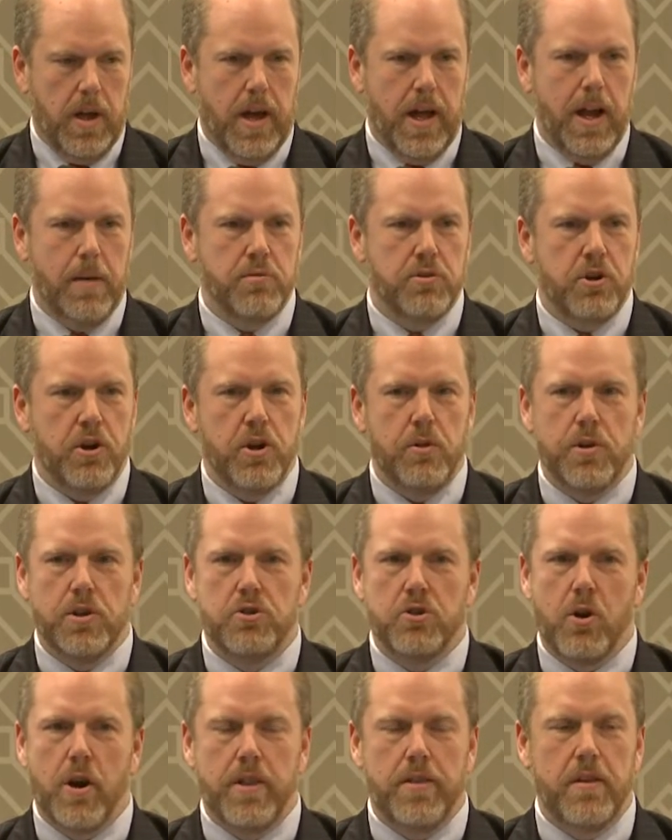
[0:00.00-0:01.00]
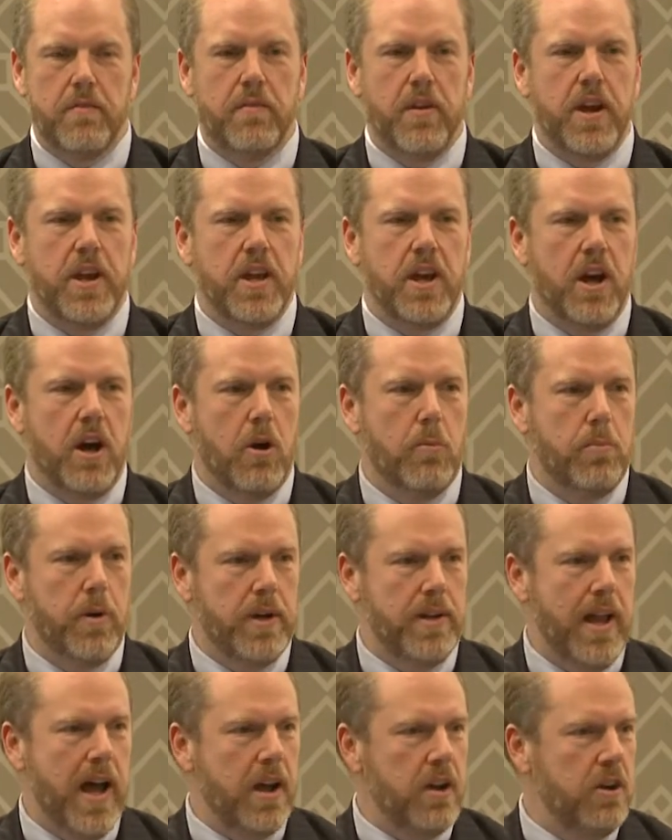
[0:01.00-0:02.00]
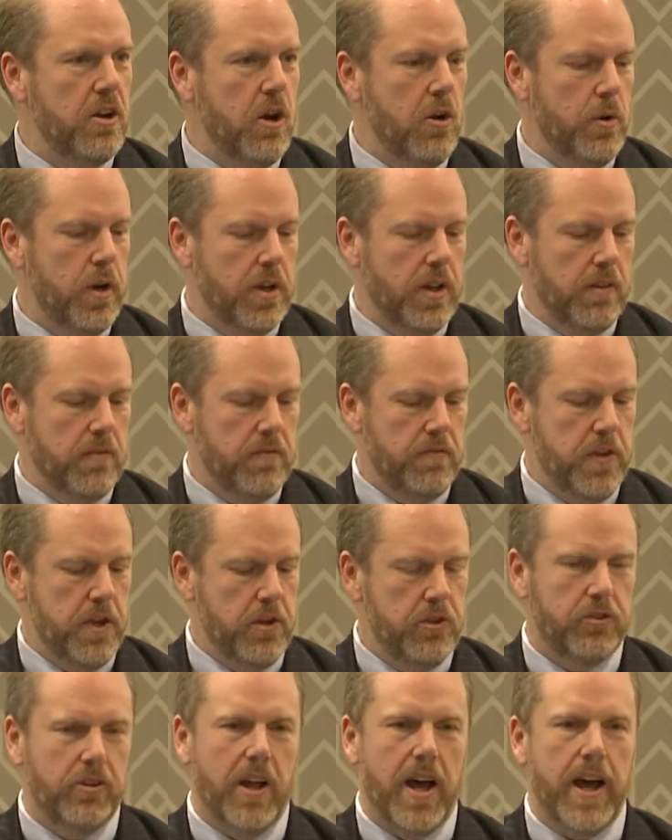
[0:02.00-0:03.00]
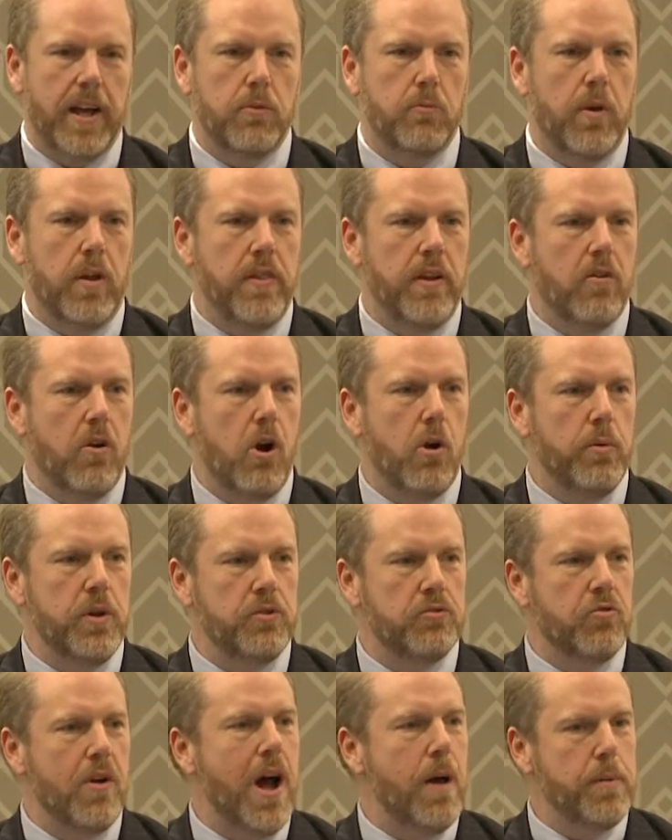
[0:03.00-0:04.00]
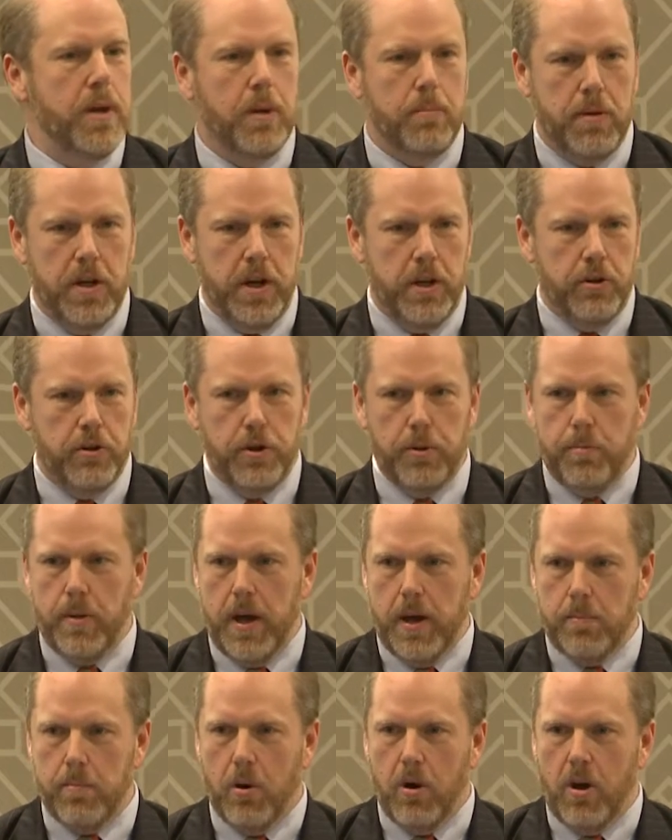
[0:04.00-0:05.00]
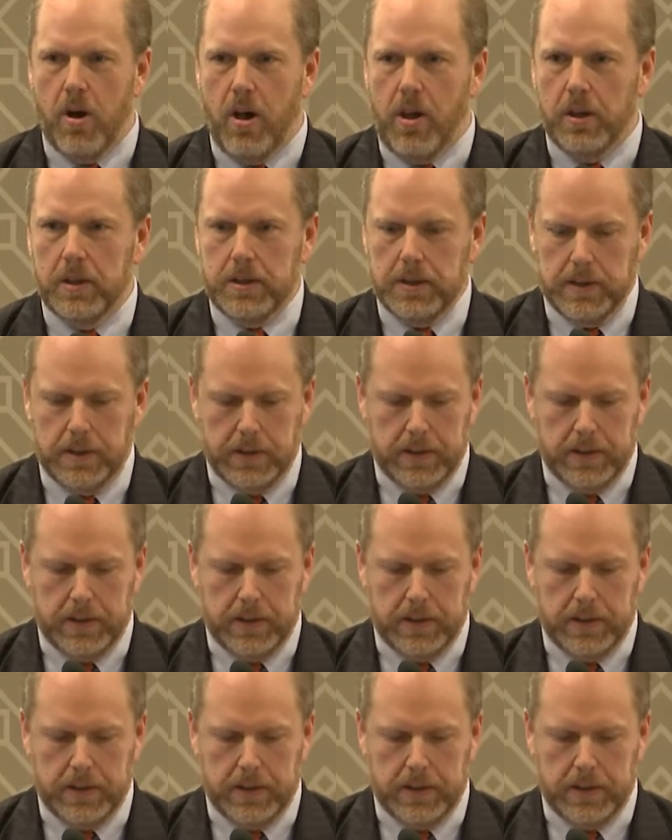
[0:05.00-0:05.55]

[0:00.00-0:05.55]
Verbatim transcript: And I'm sure you enjoyed the video, but now you know what it feels like when they're always robbing Peter to pay Paul.